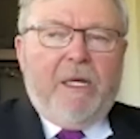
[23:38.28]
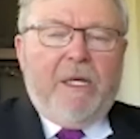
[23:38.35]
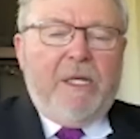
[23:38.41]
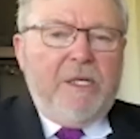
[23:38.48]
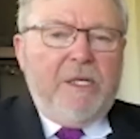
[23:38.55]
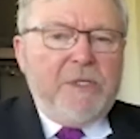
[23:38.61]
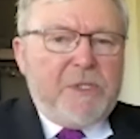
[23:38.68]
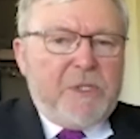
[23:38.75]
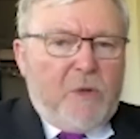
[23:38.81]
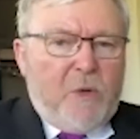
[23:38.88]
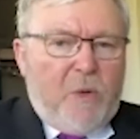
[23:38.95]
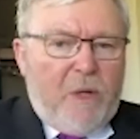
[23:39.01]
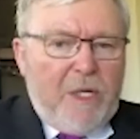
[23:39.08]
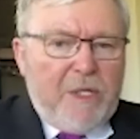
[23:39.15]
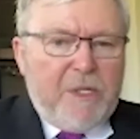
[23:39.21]
he is
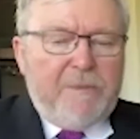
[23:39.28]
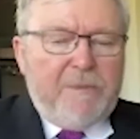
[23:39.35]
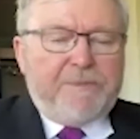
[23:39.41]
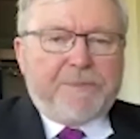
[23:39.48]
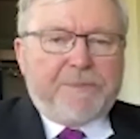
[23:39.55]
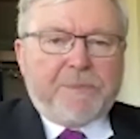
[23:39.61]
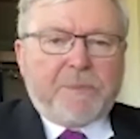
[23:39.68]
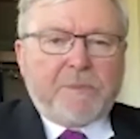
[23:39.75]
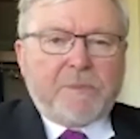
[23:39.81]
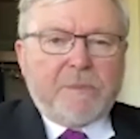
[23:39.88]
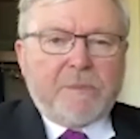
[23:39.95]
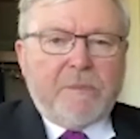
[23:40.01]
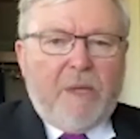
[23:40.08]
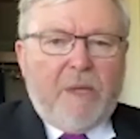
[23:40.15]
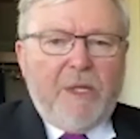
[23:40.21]
quite
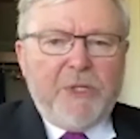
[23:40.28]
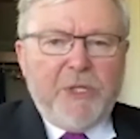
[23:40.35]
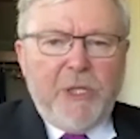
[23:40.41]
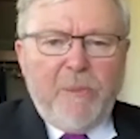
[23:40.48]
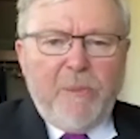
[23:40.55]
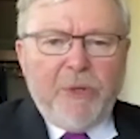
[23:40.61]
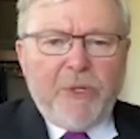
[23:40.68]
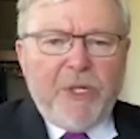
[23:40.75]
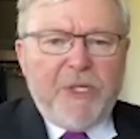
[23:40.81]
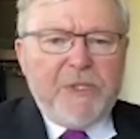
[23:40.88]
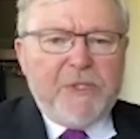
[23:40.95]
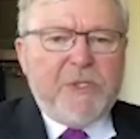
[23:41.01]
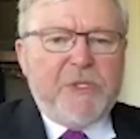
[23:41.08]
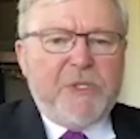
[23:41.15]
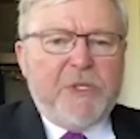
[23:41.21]
deliberate in
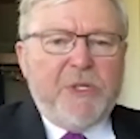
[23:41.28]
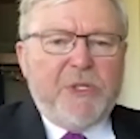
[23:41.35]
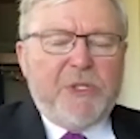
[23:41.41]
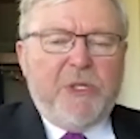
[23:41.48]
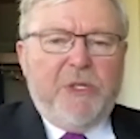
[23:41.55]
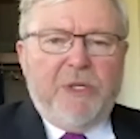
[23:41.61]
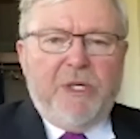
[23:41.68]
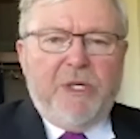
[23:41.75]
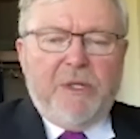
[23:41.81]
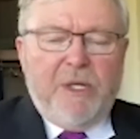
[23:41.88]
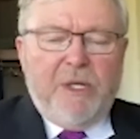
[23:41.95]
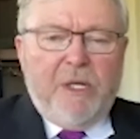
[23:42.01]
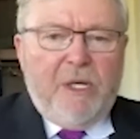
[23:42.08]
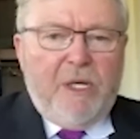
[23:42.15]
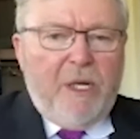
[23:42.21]
his assertion that
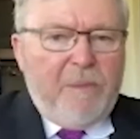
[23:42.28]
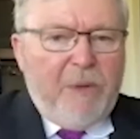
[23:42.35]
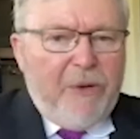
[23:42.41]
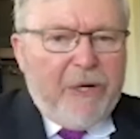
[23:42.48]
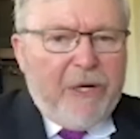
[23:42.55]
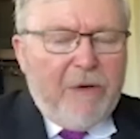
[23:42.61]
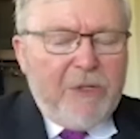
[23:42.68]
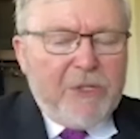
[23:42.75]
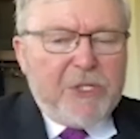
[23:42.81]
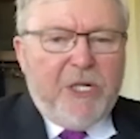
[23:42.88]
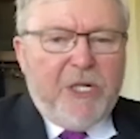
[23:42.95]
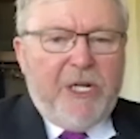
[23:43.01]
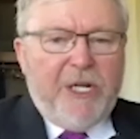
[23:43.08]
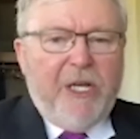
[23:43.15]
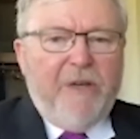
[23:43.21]
America and
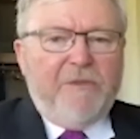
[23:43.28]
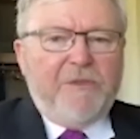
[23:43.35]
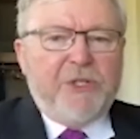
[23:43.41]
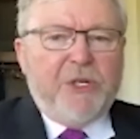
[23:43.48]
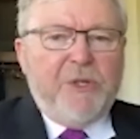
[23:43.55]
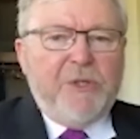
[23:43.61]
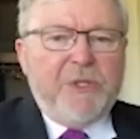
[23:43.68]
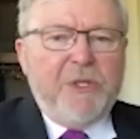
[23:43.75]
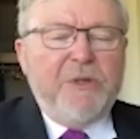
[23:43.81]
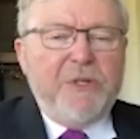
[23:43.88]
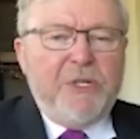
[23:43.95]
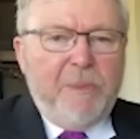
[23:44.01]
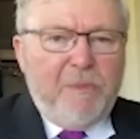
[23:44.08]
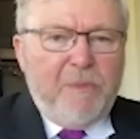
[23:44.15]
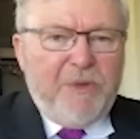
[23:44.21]
China have chosen
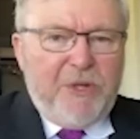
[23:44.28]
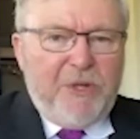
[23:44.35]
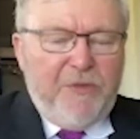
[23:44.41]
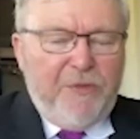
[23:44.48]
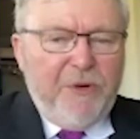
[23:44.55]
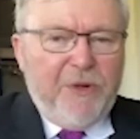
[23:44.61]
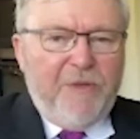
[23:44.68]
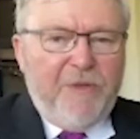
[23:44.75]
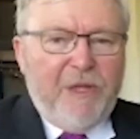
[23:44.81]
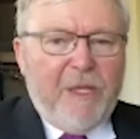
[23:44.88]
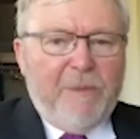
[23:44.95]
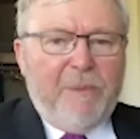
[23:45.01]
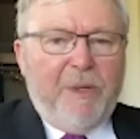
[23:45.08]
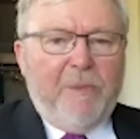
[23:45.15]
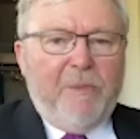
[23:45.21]
different
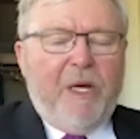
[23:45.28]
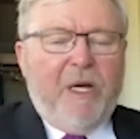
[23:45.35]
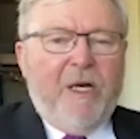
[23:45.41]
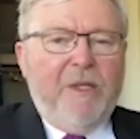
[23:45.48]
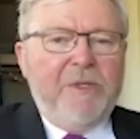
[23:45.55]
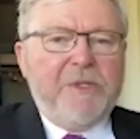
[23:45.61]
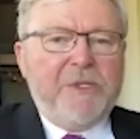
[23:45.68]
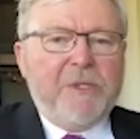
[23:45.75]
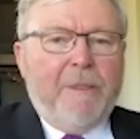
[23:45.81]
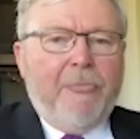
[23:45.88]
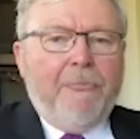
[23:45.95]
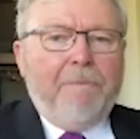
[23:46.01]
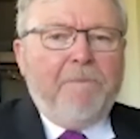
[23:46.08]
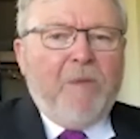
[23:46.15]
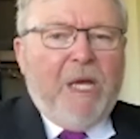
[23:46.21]
development paths,
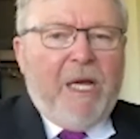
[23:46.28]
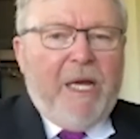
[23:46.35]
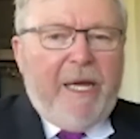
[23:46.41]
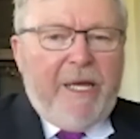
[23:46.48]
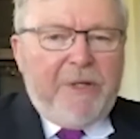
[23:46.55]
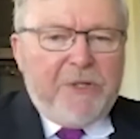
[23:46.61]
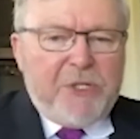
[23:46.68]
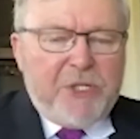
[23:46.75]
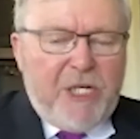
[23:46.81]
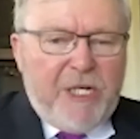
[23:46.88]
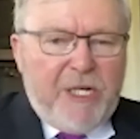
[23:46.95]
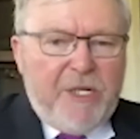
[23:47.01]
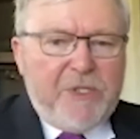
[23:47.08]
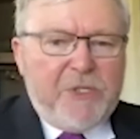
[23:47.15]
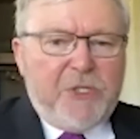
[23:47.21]
and
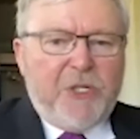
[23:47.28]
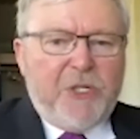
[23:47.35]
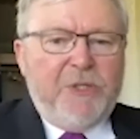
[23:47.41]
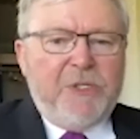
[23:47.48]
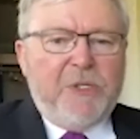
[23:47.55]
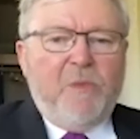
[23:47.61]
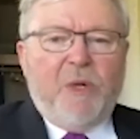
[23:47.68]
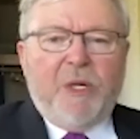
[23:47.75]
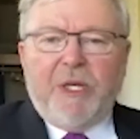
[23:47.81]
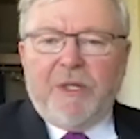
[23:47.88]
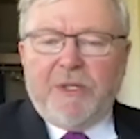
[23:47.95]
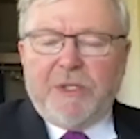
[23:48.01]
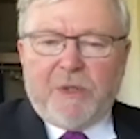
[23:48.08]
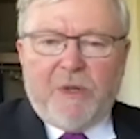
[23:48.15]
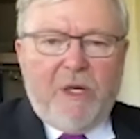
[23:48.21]
China has chosen what he
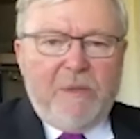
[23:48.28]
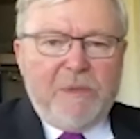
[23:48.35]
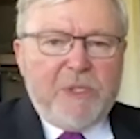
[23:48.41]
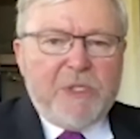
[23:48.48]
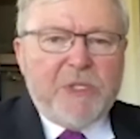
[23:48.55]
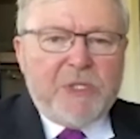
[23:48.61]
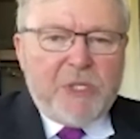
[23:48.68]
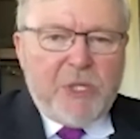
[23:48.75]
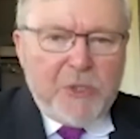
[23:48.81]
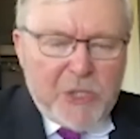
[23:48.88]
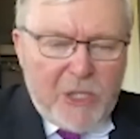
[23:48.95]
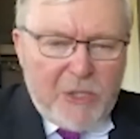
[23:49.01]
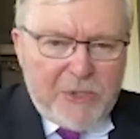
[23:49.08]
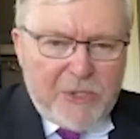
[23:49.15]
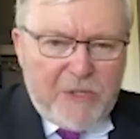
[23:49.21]
describes as a
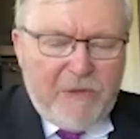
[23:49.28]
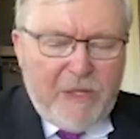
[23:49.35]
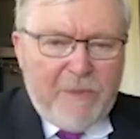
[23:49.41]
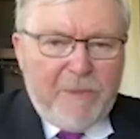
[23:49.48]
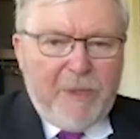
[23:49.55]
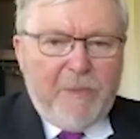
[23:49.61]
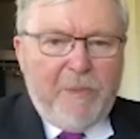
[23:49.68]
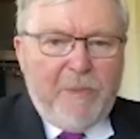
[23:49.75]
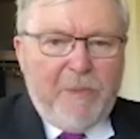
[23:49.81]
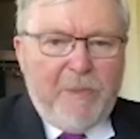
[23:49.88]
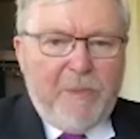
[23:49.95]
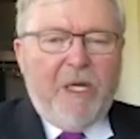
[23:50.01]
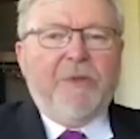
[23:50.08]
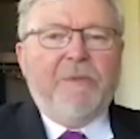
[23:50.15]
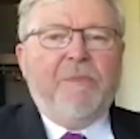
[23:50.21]
socialist development
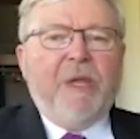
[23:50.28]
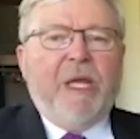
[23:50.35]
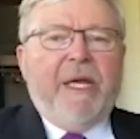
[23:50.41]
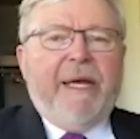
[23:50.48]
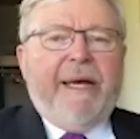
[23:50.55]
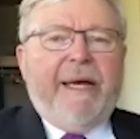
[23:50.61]
path,